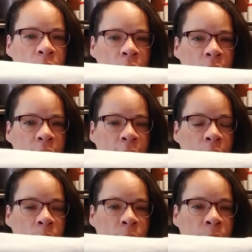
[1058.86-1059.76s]
The
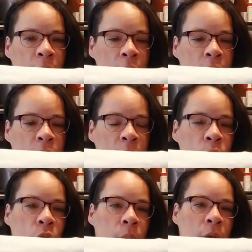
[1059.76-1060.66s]
second block, the
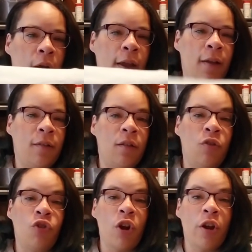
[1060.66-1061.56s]
February block, is
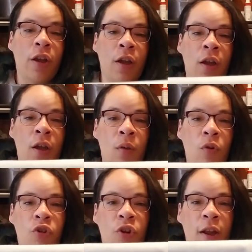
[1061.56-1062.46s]
the shark,
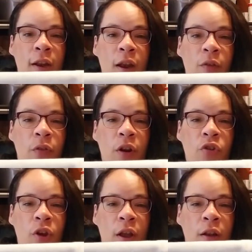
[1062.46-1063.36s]
which I did not
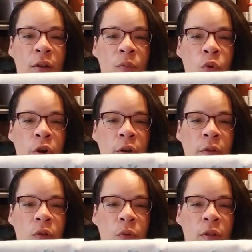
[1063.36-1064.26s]
finish. I worked on
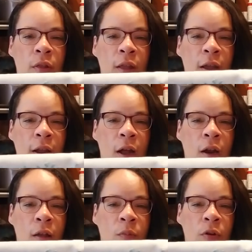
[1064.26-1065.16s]
this recently and
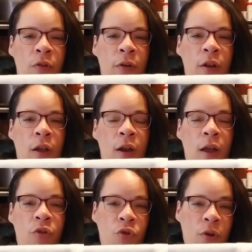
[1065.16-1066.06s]
got as much of it done
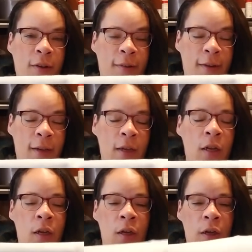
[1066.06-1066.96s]
as you can see.
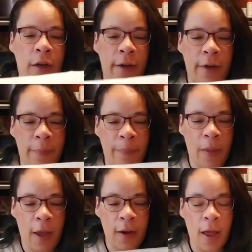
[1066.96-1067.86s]

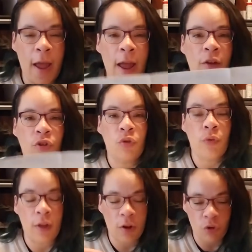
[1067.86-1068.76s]
And I actually
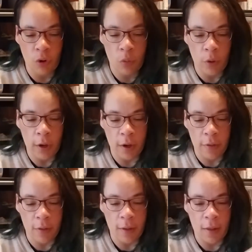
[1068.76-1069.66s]
really enjoyed working on
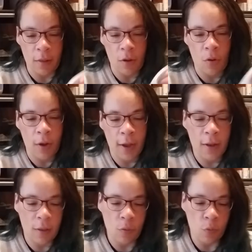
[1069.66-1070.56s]
this again. So
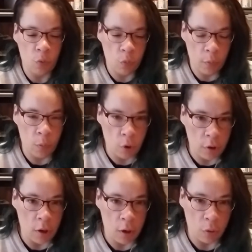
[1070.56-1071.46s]
again, this one will be
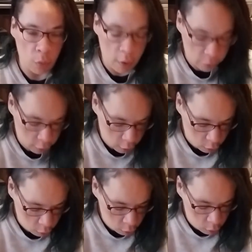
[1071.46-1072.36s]
worked on throughout the
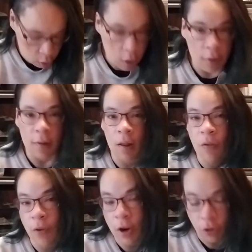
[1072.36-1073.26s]
year until
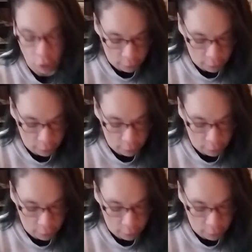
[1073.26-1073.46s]
it's finished.